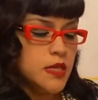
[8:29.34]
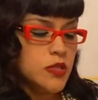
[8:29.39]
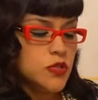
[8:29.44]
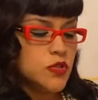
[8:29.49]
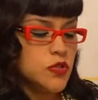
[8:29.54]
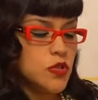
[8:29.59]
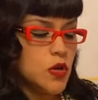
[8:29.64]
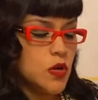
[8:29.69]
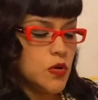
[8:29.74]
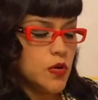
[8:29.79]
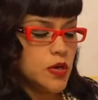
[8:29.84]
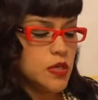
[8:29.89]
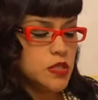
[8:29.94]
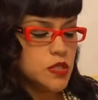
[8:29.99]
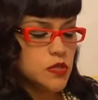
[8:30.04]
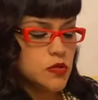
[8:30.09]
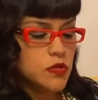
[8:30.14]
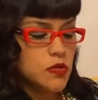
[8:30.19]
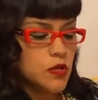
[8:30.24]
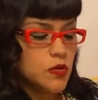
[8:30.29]
So
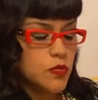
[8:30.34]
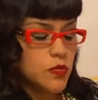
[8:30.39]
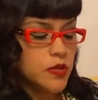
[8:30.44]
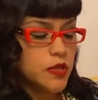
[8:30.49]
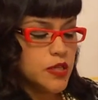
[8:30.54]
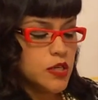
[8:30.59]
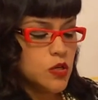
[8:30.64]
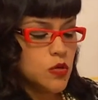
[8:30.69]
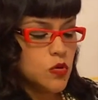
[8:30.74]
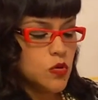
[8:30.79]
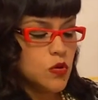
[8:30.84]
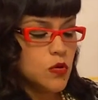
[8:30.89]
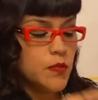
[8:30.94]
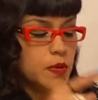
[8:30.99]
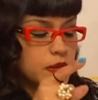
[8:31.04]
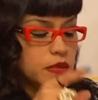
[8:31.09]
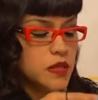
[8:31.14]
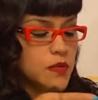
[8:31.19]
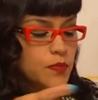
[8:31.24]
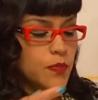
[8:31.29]
they're really cool.
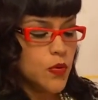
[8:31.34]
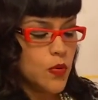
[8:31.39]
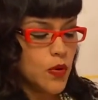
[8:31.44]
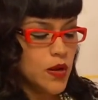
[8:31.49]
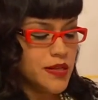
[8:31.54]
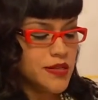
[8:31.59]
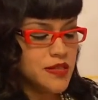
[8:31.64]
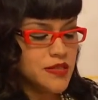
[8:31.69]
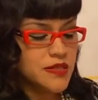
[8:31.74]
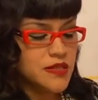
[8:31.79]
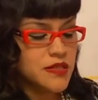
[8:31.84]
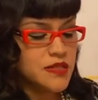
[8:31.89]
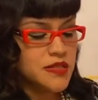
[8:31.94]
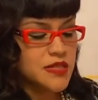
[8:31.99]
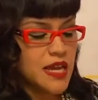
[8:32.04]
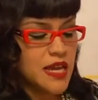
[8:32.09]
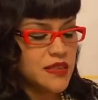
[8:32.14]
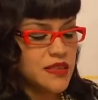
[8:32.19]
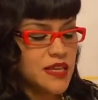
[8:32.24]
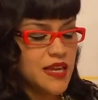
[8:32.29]
But the point is
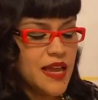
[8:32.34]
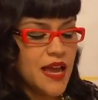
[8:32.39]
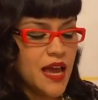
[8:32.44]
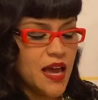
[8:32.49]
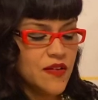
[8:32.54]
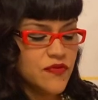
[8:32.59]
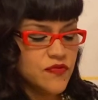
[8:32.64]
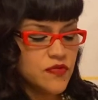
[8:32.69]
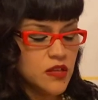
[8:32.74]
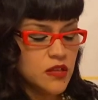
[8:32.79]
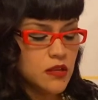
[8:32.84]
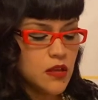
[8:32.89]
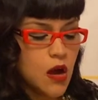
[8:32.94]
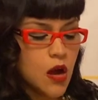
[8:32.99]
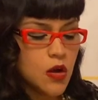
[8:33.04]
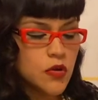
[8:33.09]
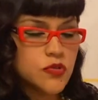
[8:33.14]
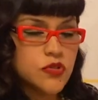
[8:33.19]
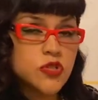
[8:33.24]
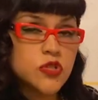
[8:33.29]
that they have a
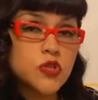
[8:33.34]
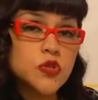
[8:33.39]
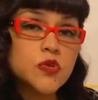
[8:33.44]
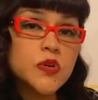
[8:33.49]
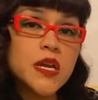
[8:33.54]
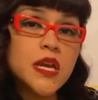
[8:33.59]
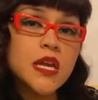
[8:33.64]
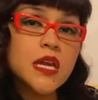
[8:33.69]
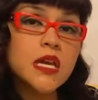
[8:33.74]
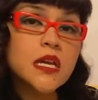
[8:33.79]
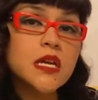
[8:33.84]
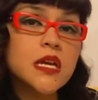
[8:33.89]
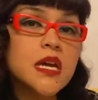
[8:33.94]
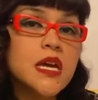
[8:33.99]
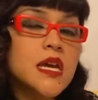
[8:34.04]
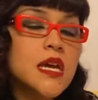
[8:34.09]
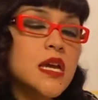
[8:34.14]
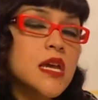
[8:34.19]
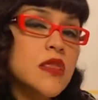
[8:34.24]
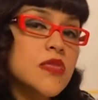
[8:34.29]
long string
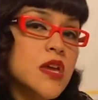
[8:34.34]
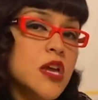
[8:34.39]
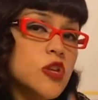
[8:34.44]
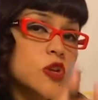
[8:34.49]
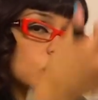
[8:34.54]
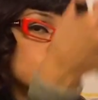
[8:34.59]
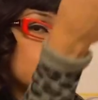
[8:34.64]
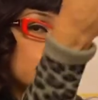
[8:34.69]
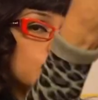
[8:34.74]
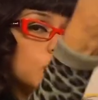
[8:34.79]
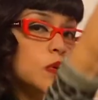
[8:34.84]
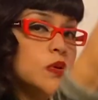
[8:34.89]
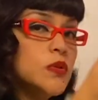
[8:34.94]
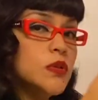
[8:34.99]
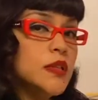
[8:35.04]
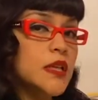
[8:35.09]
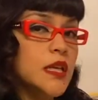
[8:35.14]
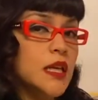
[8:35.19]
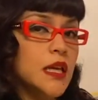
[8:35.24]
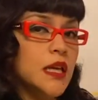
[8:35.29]
that you're
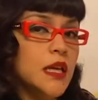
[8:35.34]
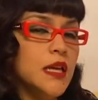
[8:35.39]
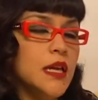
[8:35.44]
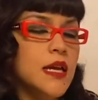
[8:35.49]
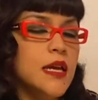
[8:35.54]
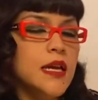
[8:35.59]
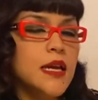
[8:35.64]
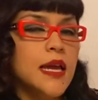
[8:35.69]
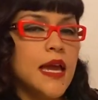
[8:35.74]
pulling,